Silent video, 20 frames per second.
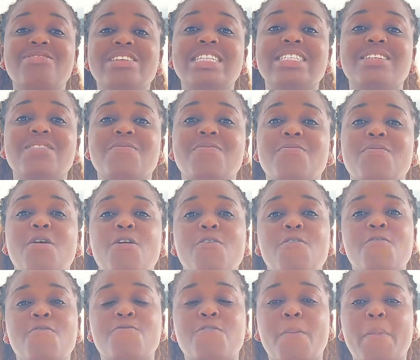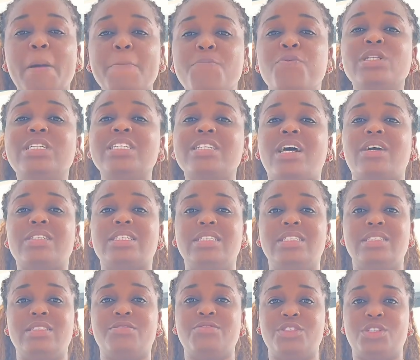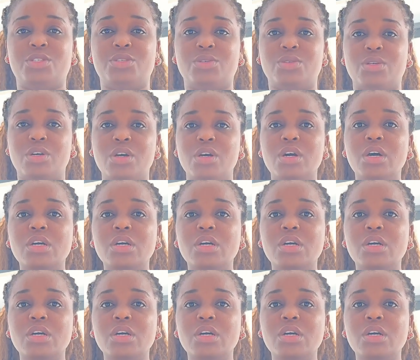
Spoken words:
reason for my putting out this video